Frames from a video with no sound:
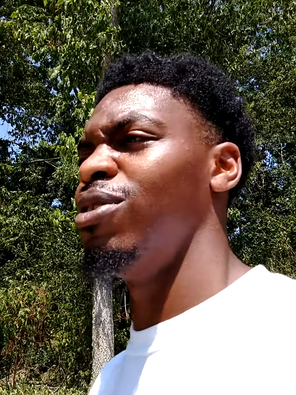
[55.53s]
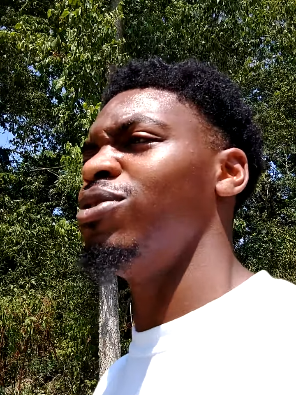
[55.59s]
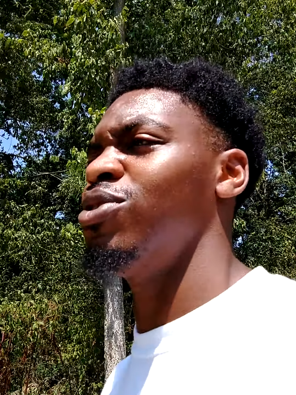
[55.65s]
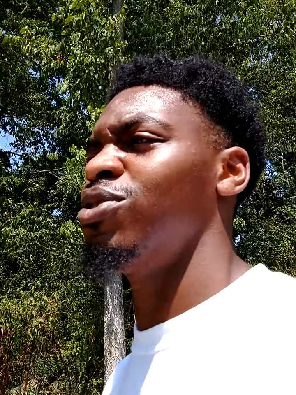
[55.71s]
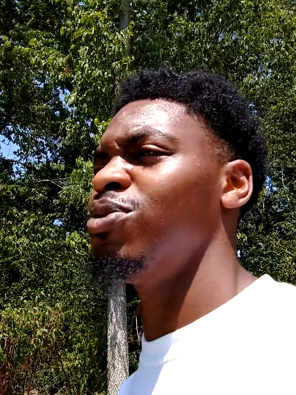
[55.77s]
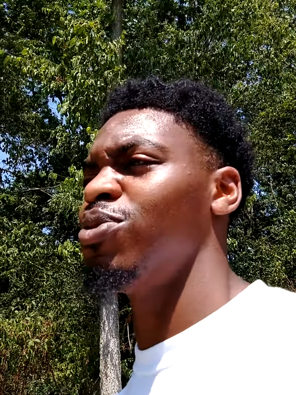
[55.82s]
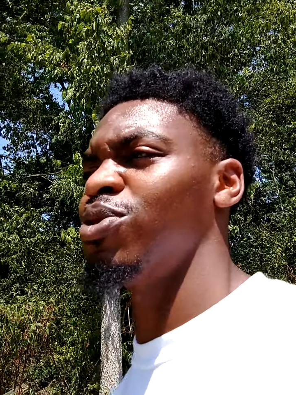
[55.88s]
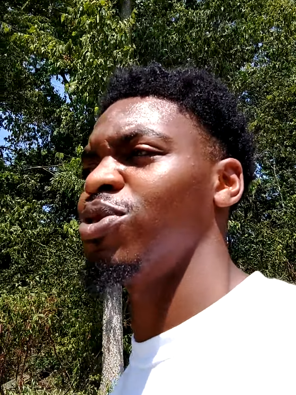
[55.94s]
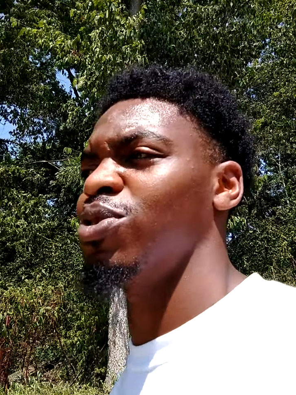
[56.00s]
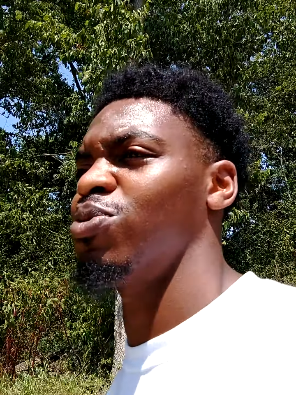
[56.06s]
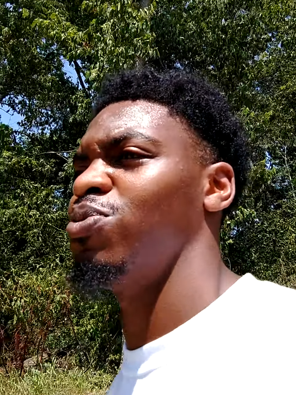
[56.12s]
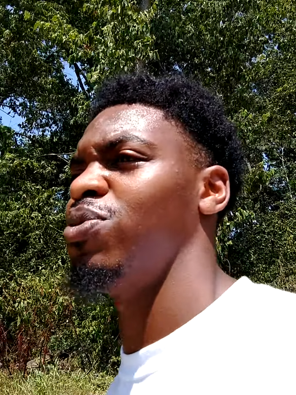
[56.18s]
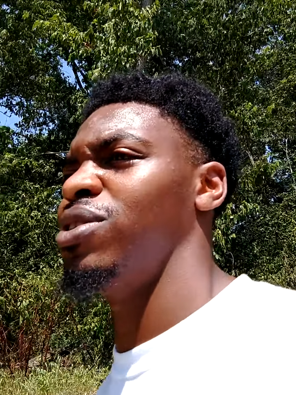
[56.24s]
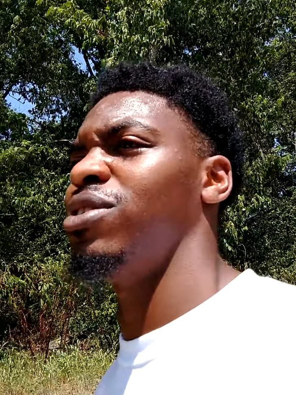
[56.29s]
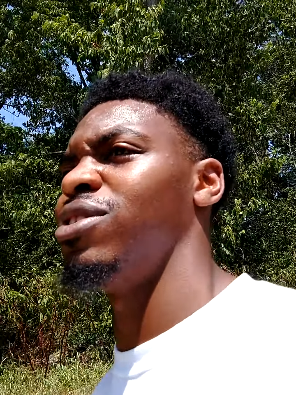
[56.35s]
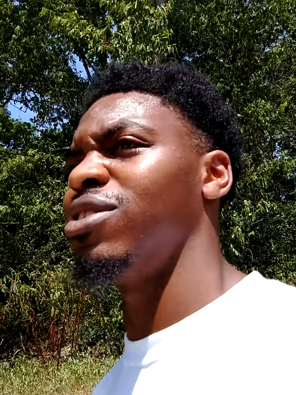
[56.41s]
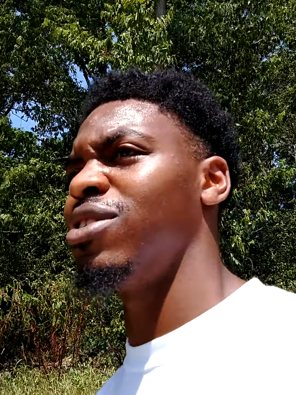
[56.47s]
That shit was just
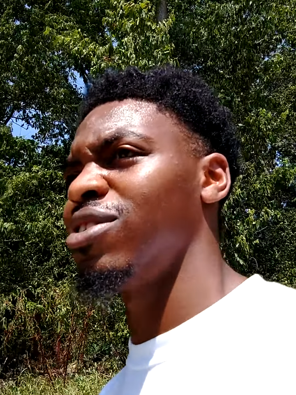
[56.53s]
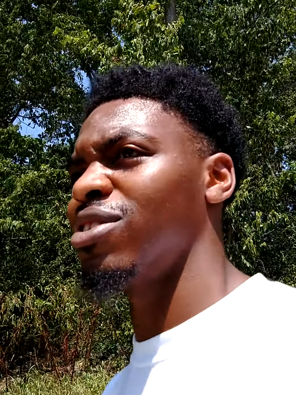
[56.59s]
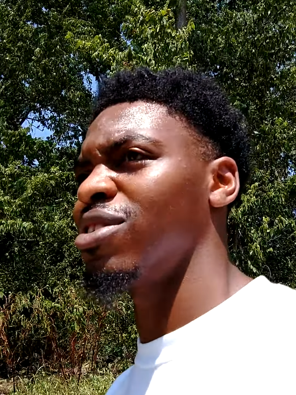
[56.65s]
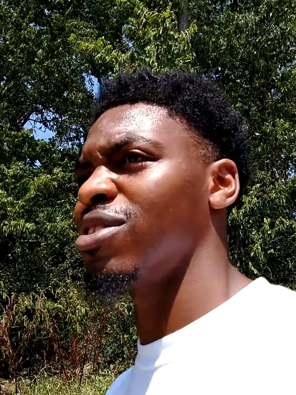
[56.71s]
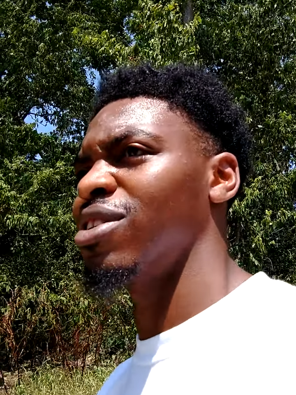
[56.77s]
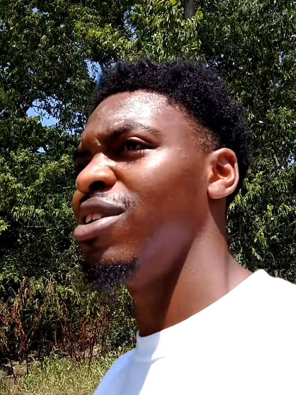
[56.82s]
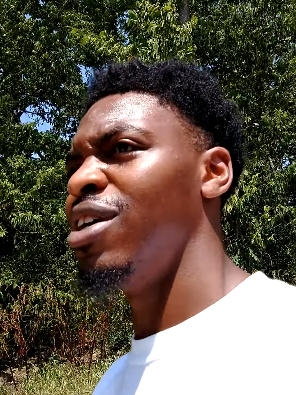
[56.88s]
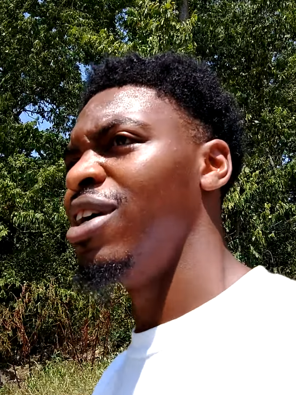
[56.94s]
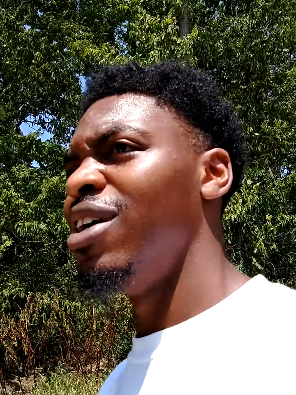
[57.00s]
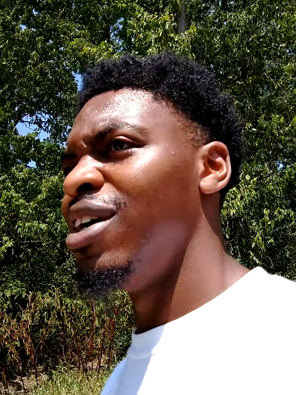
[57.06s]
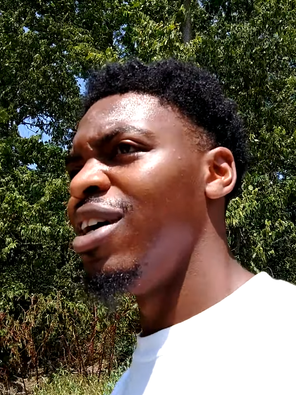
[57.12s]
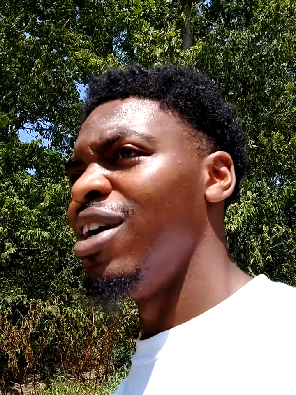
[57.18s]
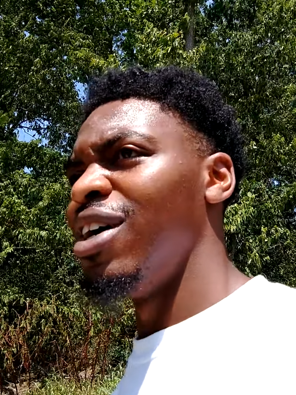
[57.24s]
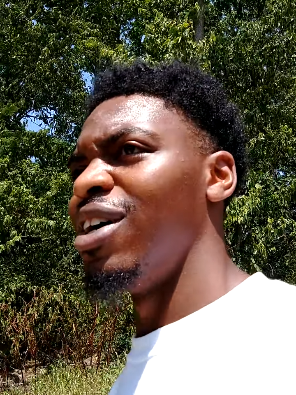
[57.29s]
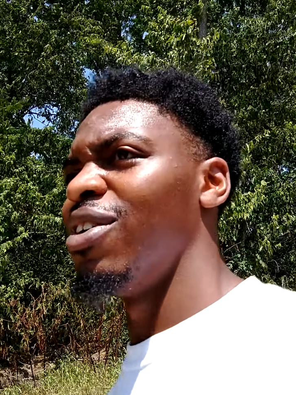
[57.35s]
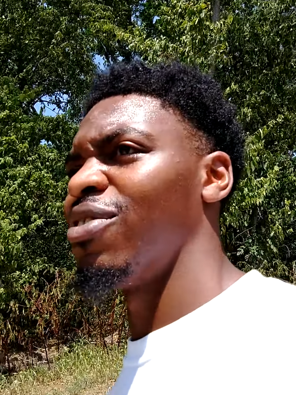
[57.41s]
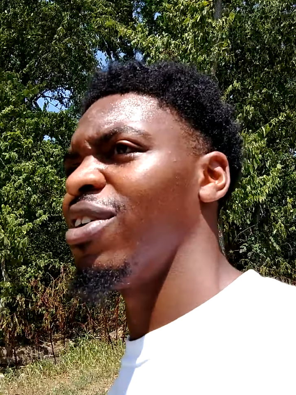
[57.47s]
weird. It just,
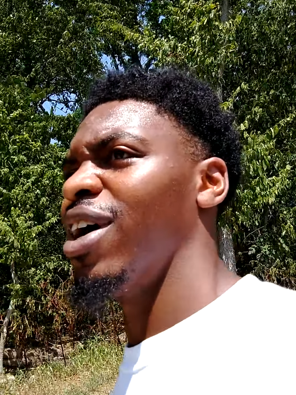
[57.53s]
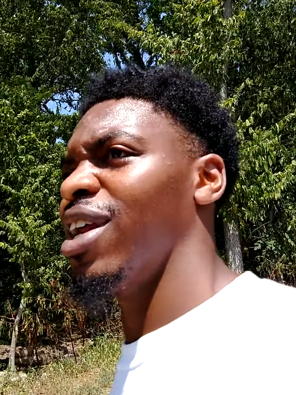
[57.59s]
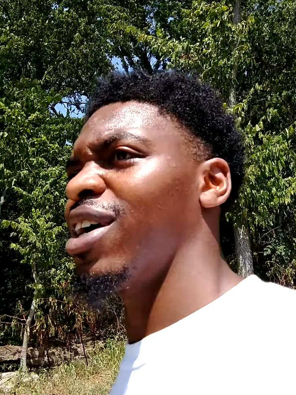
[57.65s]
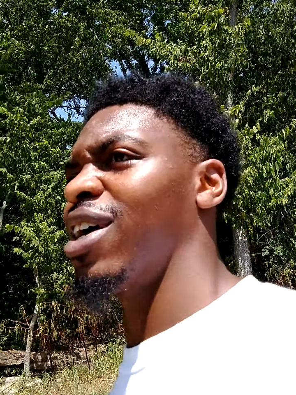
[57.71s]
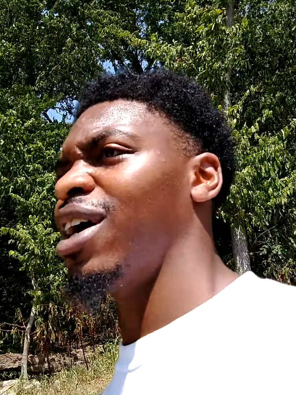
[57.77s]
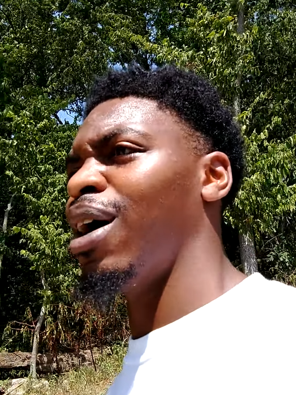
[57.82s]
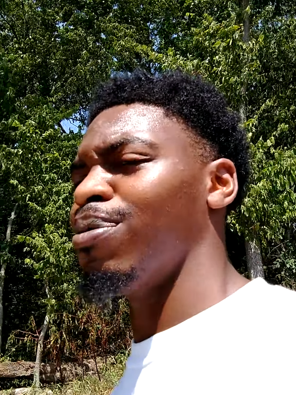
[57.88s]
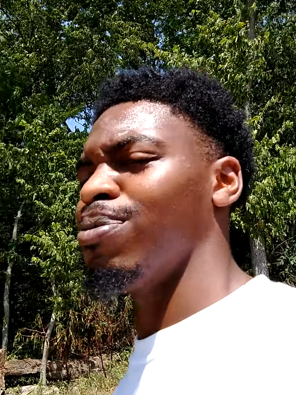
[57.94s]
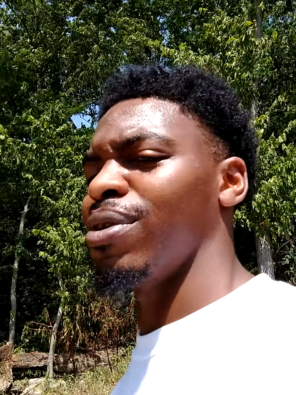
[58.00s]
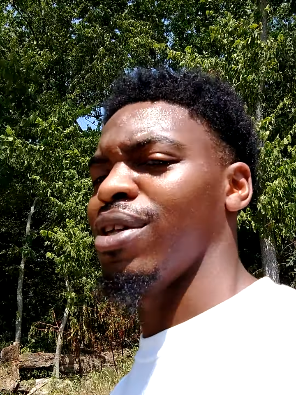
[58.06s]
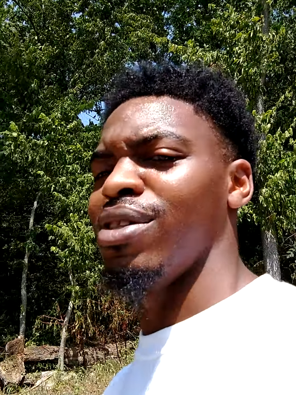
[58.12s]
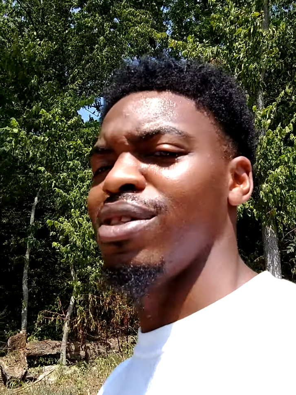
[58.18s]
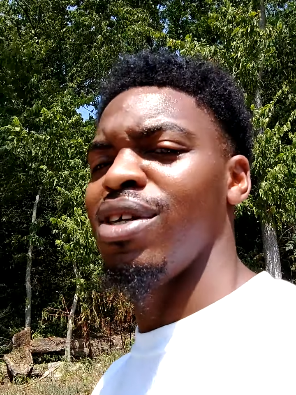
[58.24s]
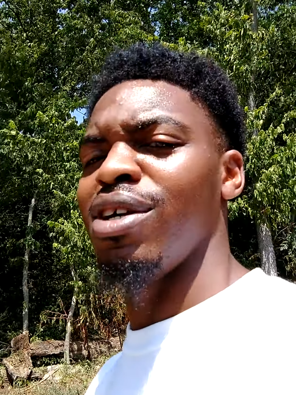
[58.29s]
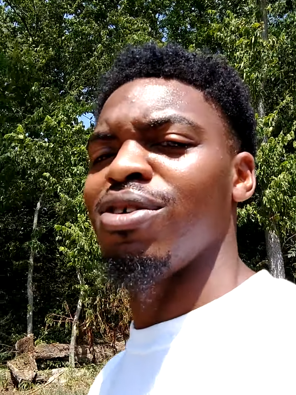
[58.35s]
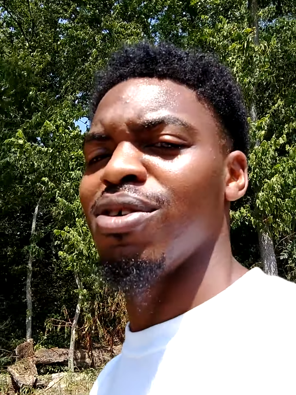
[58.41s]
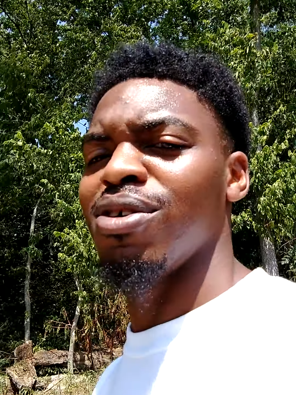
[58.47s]
I never had a cop like
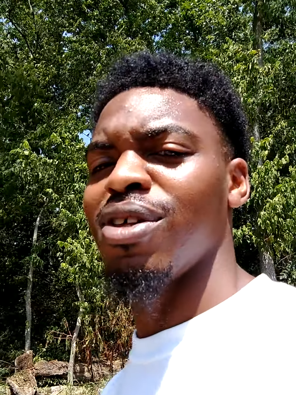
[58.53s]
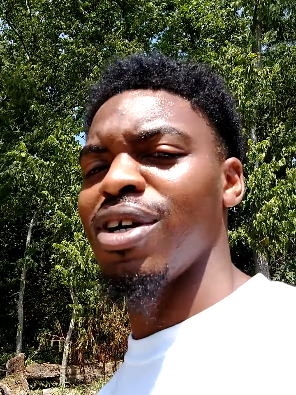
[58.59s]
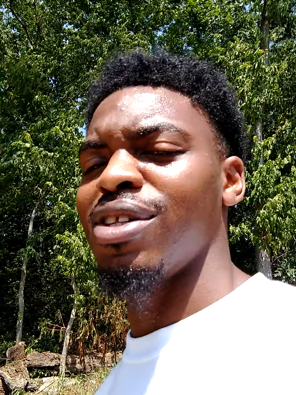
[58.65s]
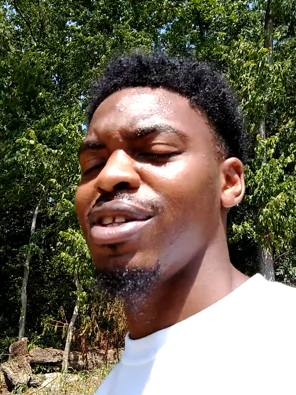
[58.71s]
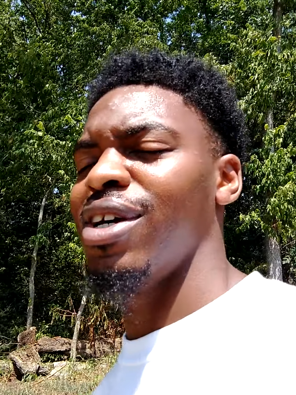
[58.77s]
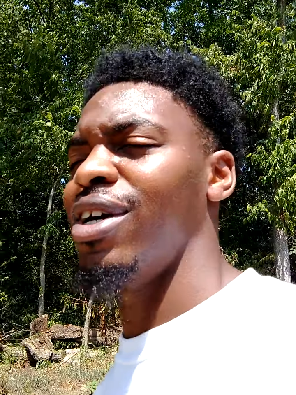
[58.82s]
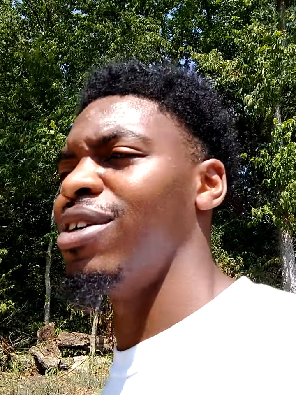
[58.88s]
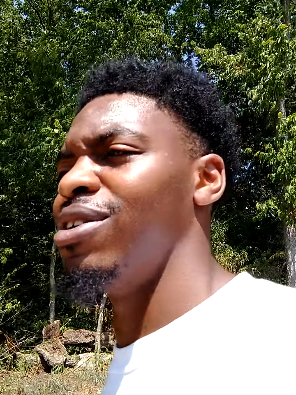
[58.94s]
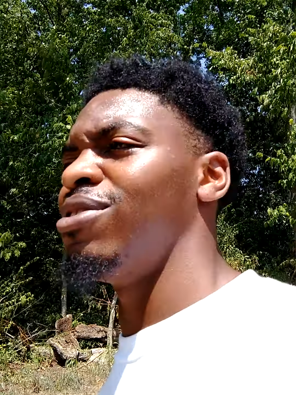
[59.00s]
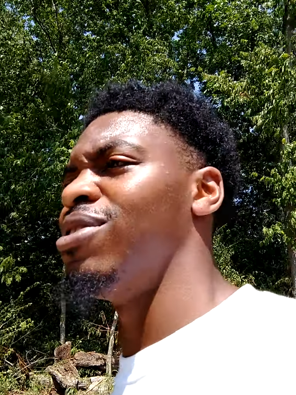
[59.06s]
linger like that,